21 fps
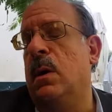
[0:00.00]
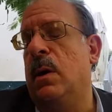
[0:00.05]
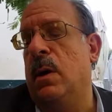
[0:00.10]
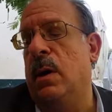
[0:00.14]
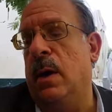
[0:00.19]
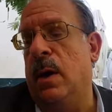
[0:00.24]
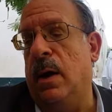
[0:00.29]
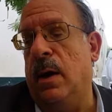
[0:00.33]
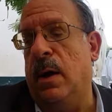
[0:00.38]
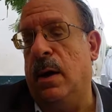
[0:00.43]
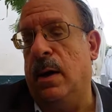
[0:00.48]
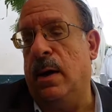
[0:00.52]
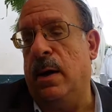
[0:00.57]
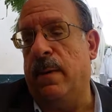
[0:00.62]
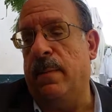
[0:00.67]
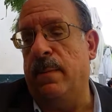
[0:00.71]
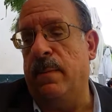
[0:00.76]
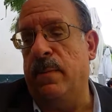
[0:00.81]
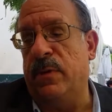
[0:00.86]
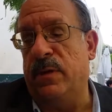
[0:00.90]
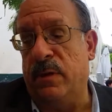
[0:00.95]

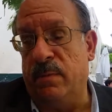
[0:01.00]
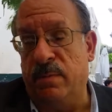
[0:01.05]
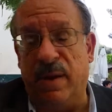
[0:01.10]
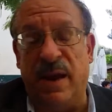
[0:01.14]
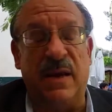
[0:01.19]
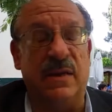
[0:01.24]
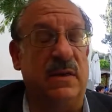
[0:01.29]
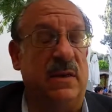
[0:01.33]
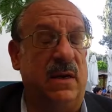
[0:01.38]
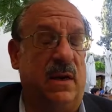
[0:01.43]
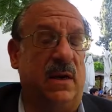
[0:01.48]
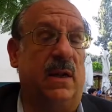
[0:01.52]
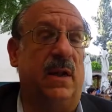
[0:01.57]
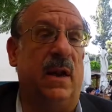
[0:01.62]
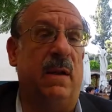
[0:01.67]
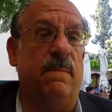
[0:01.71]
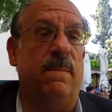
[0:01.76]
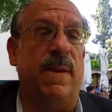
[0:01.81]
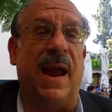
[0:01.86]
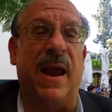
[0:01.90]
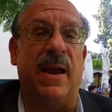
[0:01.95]
To basically
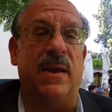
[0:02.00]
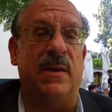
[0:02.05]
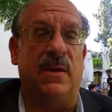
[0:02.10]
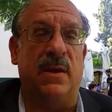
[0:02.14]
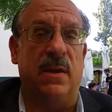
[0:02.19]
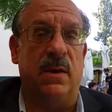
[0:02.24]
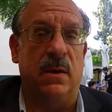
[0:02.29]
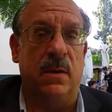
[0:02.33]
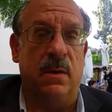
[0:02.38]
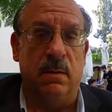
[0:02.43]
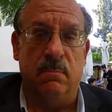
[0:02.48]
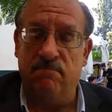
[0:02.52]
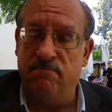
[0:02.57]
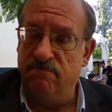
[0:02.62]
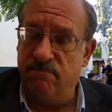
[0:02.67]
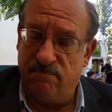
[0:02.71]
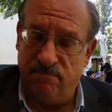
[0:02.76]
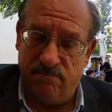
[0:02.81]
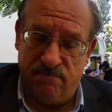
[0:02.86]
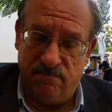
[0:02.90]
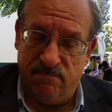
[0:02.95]

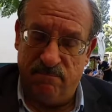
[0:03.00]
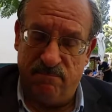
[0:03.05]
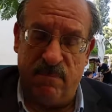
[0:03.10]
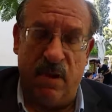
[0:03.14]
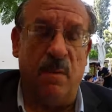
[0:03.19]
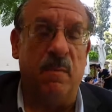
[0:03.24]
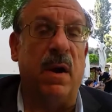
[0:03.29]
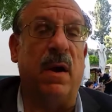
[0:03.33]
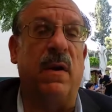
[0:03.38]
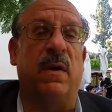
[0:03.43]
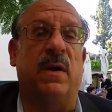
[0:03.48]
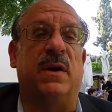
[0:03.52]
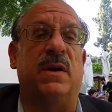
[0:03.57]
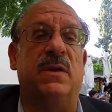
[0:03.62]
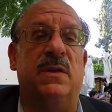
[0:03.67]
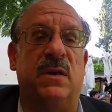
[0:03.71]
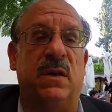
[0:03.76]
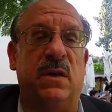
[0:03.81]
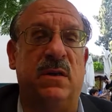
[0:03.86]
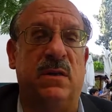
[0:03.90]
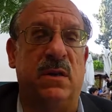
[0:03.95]
abandon American
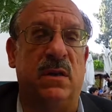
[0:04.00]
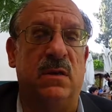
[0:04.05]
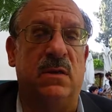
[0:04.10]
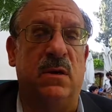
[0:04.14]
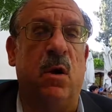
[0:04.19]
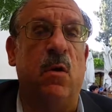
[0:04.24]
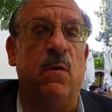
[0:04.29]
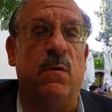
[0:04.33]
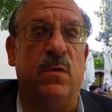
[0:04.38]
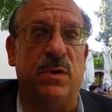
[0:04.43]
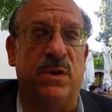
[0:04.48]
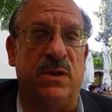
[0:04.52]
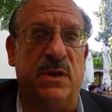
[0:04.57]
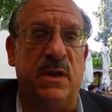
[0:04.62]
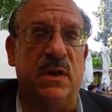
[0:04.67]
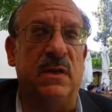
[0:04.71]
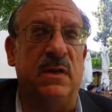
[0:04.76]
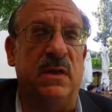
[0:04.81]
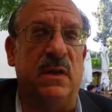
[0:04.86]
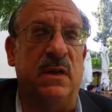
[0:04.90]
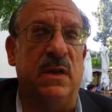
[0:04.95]
citizens
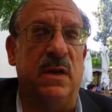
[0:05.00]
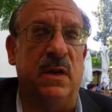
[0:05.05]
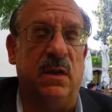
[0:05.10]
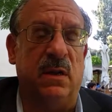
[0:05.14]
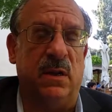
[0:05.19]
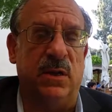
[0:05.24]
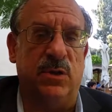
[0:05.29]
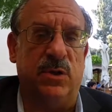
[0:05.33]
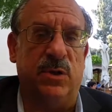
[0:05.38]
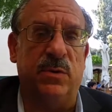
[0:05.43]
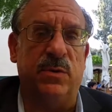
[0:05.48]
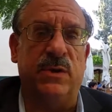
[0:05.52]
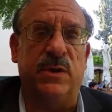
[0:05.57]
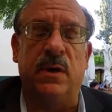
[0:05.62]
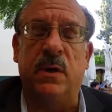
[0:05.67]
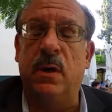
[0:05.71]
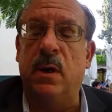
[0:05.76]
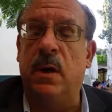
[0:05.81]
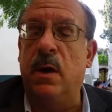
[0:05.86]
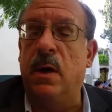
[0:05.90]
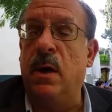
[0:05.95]
overseas in legal issues.
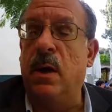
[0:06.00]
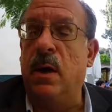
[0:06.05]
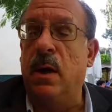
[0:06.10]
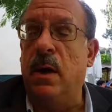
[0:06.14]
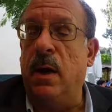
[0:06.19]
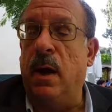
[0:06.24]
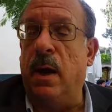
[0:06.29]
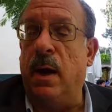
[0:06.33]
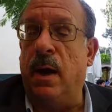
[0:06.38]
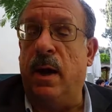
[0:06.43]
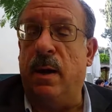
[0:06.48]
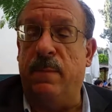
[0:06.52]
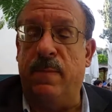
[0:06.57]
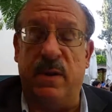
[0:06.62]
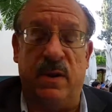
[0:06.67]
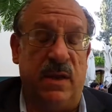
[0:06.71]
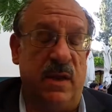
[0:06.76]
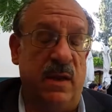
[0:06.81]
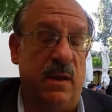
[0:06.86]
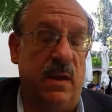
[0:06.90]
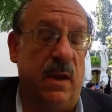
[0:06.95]

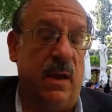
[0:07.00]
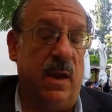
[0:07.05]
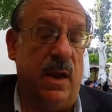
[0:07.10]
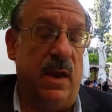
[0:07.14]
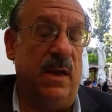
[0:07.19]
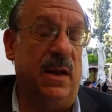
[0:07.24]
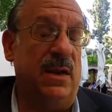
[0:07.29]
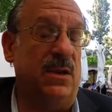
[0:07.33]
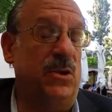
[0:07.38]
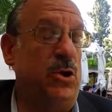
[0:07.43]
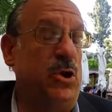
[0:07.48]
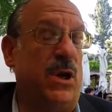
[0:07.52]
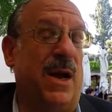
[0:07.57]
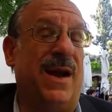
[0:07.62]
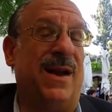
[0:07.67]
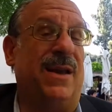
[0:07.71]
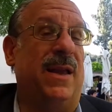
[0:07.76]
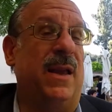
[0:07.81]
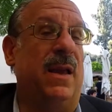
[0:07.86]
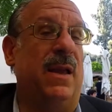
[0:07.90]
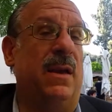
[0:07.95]
It is
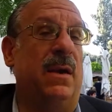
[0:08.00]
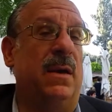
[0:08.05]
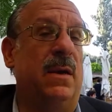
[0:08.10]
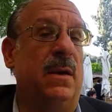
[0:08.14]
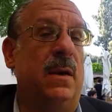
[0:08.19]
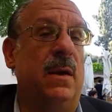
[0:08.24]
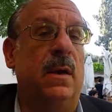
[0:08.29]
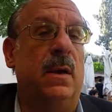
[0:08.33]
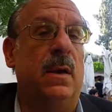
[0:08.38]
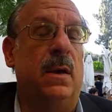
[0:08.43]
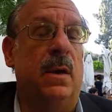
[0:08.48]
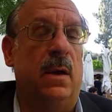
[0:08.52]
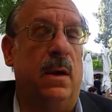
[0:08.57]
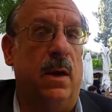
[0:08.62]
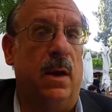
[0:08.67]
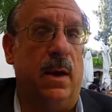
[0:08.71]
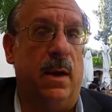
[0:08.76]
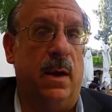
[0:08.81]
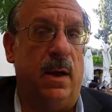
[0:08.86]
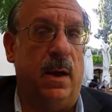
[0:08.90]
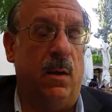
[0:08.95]
shocking.
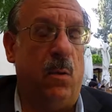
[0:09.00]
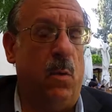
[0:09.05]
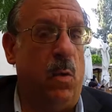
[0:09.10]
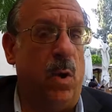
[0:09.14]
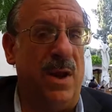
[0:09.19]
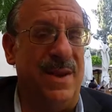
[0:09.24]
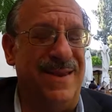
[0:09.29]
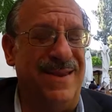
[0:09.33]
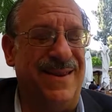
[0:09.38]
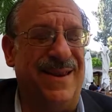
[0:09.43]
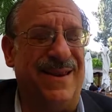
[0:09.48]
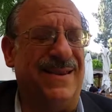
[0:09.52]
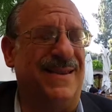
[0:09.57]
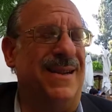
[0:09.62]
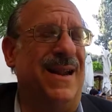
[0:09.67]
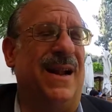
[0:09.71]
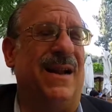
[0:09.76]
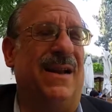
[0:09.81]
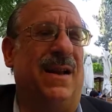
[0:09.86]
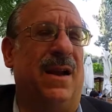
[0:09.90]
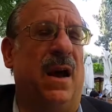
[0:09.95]
One does
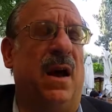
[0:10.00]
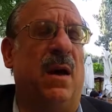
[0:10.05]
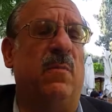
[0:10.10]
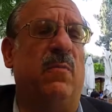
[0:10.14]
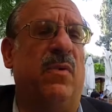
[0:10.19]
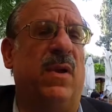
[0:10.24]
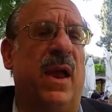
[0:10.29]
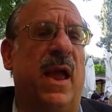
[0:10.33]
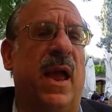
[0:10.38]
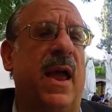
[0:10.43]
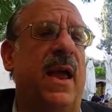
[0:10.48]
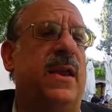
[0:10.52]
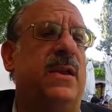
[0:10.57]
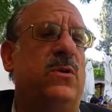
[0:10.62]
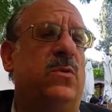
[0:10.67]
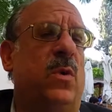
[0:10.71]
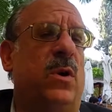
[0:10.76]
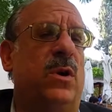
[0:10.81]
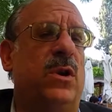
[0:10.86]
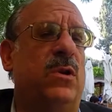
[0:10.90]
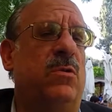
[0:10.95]
not comprehend
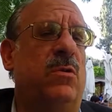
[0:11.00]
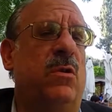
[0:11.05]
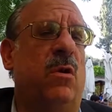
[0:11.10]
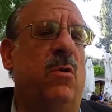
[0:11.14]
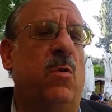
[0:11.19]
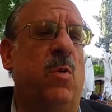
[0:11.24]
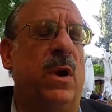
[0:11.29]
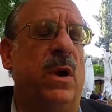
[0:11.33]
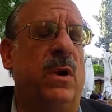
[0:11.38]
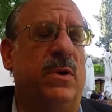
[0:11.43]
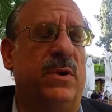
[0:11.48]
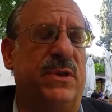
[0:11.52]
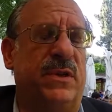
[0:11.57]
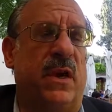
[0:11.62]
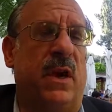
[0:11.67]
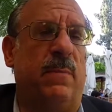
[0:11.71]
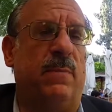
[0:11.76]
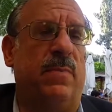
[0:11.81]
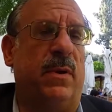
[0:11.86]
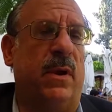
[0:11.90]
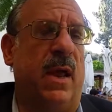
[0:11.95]
when you go wheels
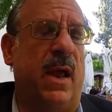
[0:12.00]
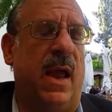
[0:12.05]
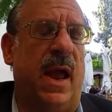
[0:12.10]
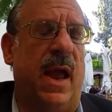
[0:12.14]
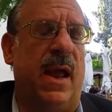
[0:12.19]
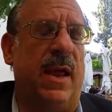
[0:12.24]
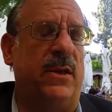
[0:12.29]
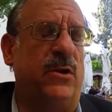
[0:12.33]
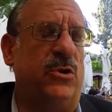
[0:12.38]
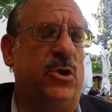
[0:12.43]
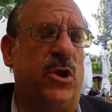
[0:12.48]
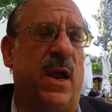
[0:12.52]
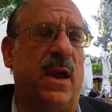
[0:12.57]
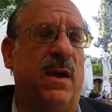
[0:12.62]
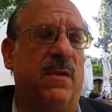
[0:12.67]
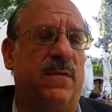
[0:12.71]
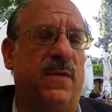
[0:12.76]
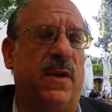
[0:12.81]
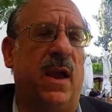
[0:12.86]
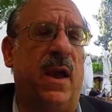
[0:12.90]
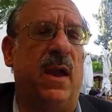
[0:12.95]
up at
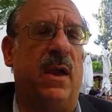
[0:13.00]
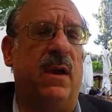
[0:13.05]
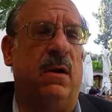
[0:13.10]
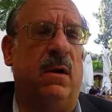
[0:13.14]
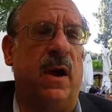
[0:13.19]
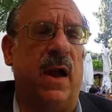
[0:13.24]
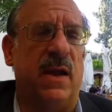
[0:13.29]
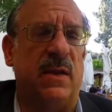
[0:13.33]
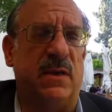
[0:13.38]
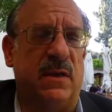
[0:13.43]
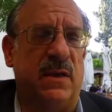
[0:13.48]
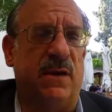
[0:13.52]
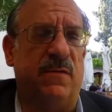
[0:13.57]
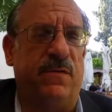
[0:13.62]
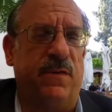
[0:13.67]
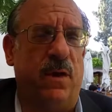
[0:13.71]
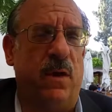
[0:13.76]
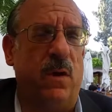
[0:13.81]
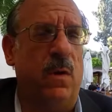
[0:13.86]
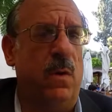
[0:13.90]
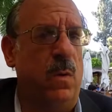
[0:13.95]
JFK or
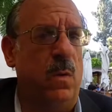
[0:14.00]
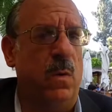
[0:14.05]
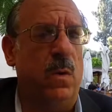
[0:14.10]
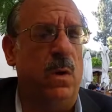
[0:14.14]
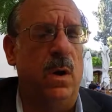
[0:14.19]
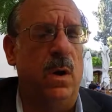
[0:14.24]
SFO